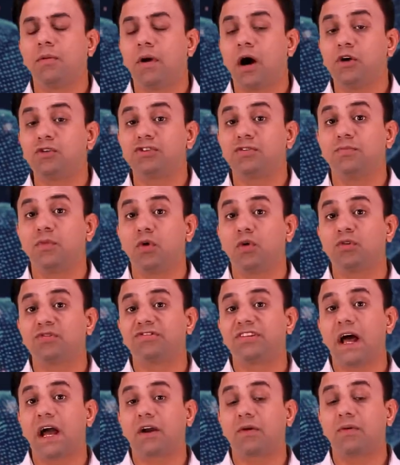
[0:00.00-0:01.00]
amount of
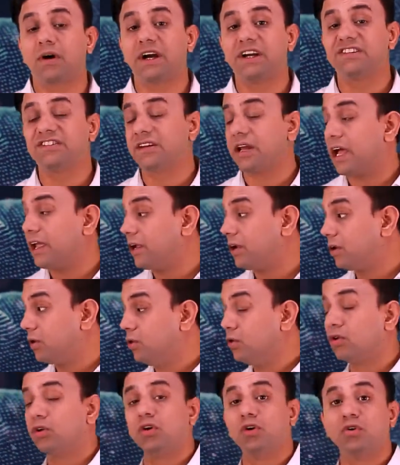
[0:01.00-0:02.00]
monosaccharides like
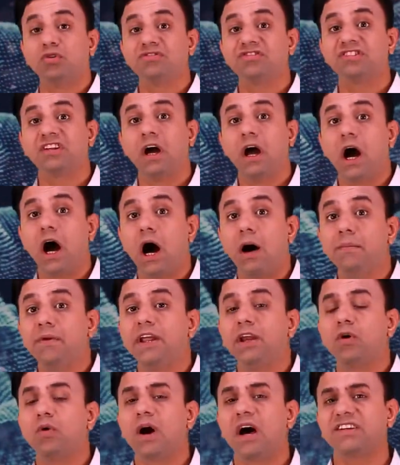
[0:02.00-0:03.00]
glucose,
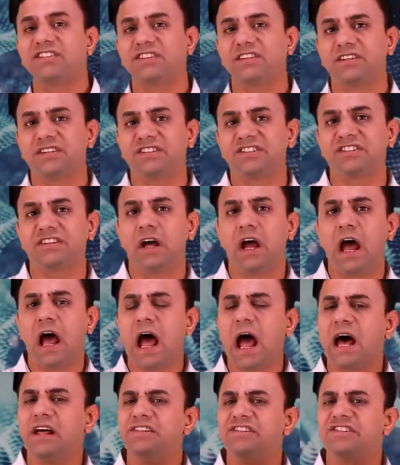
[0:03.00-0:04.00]
amino acids,
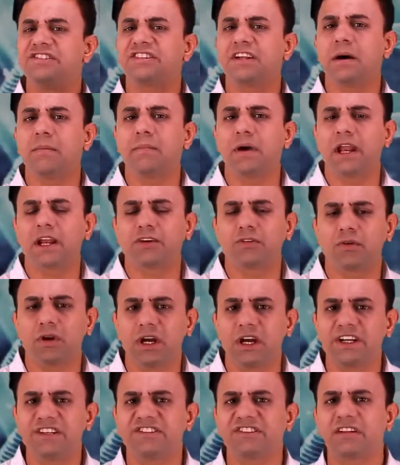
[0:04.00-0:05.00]
and some
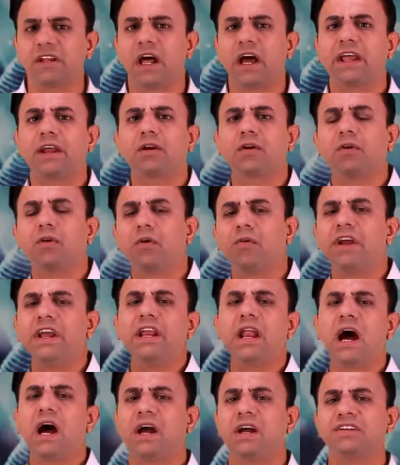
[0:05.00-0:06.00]
electrolytes like
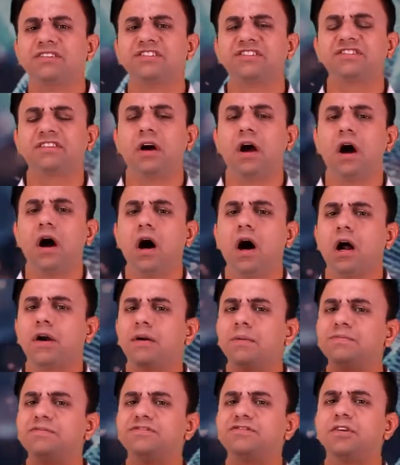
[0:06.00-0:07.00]
chlorine ions are
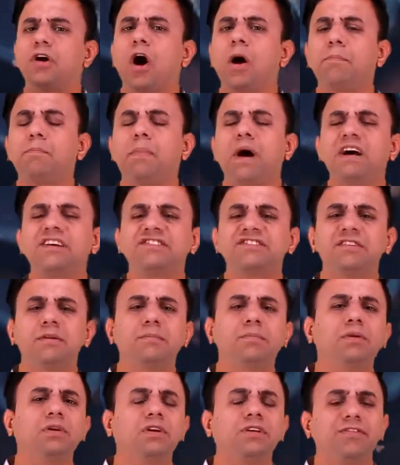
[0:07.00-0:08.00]
absorbed by
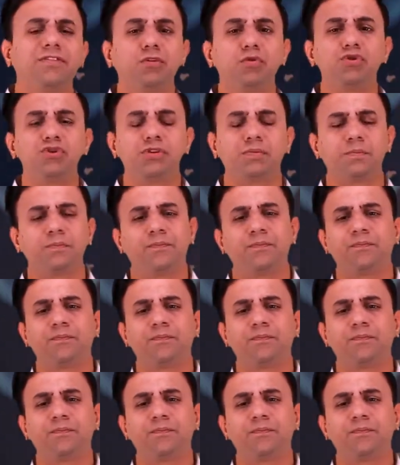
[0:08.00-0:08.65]
simple diffusion.